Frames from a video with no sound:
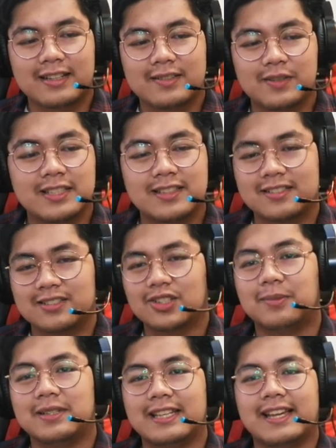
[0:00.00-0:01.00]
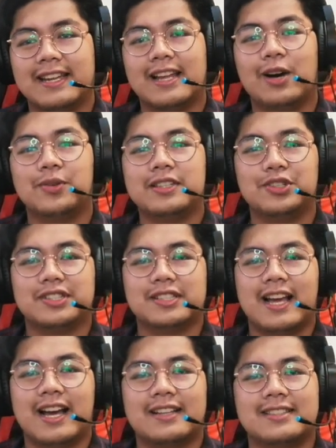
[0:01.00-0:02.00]
what he does normally and how he usually
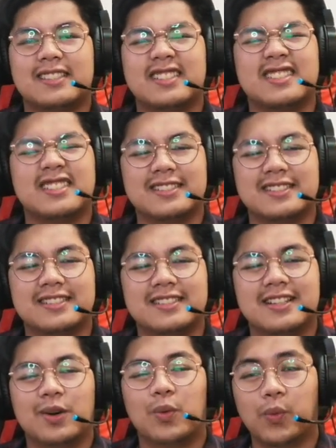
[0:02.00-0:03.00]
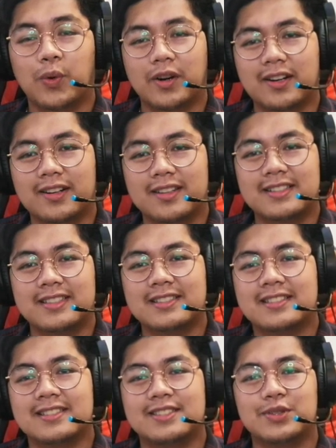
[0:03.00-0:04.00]
acts doesn't work in
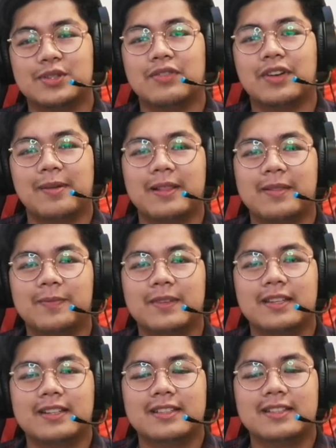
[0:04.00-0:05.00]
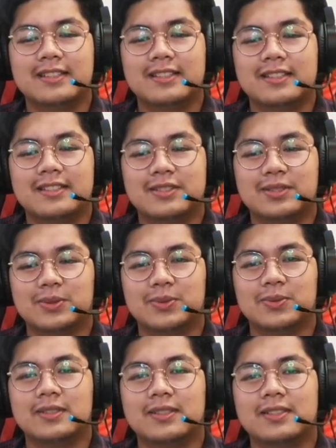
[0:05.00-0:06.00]
his new environment.
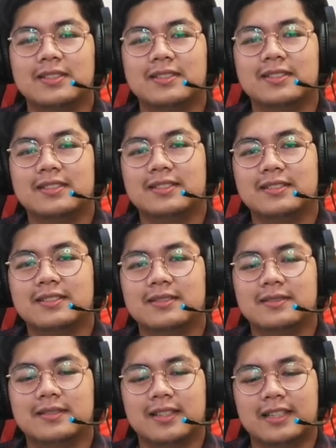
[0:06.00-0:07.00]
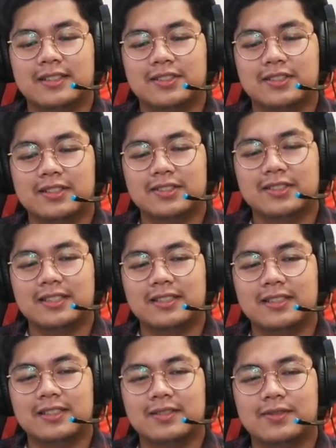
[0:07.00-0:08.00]
So later on to
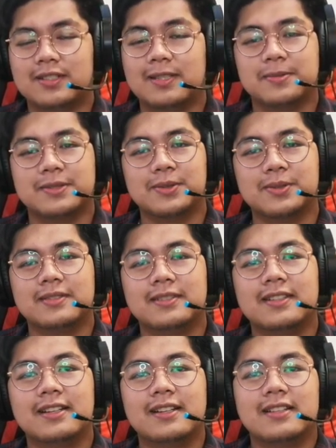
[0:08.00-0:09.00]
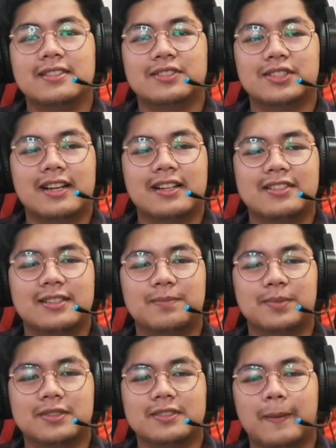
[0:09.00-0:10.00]
the first episode, Zorn actually
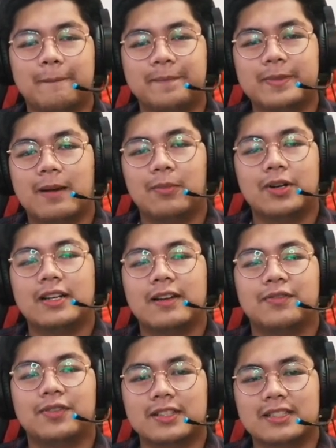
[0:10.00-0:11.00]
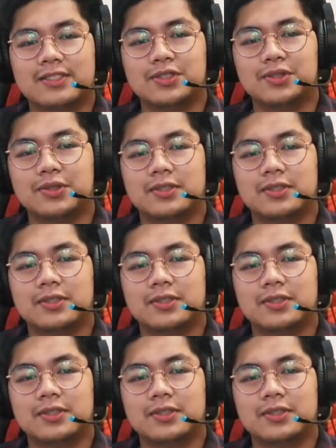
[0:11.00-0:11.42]
puts more effort into